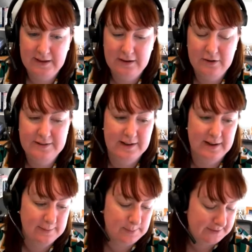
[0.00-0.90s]
the increasing
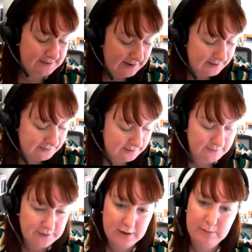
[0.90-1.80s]
expectation
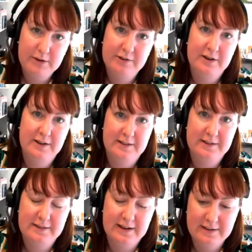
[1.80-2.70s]
of the Commission in
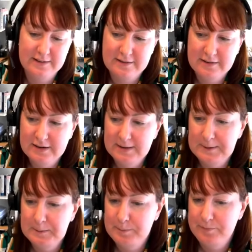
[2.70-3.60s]
this sense,
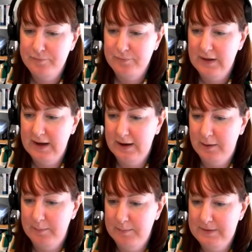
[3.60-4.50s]

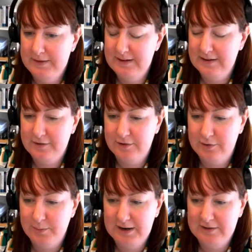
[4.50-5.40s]
the Sex
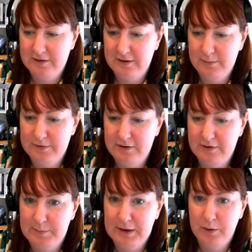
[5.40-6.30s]
Discrimination Commissioner
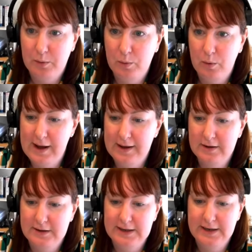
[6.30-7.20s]
has been quite
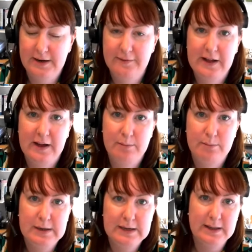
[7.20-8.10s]
clear that
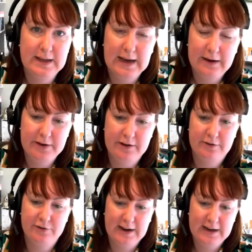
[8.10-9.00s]
merely having
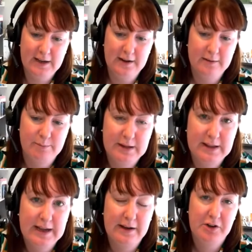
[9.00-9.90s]
training,
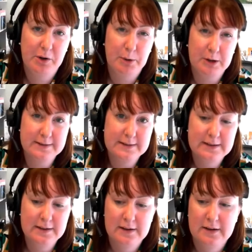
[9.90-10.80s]
merely having a
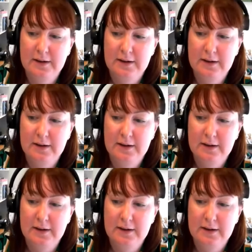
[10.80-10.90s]
policy,